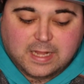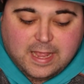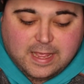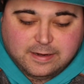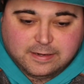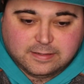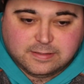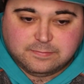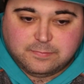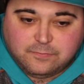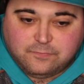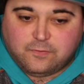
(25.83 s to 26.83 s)
and
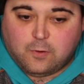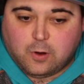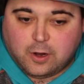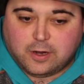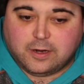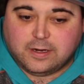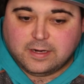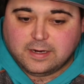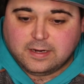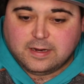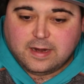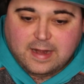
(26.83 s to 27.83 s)
before
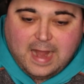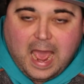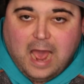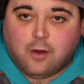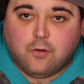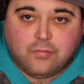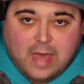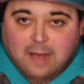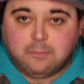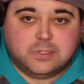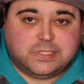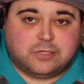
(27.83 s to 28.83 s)
now,
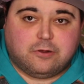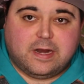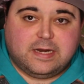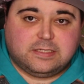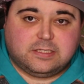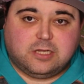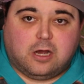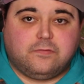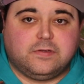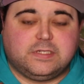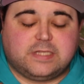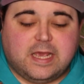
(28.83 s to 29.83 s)
that was the greatest
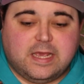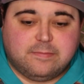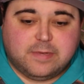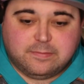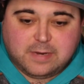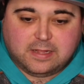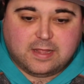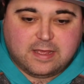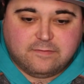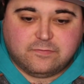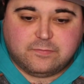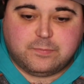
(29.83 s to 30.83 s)
Dolphins game in my
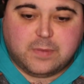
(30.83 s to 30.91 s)
life.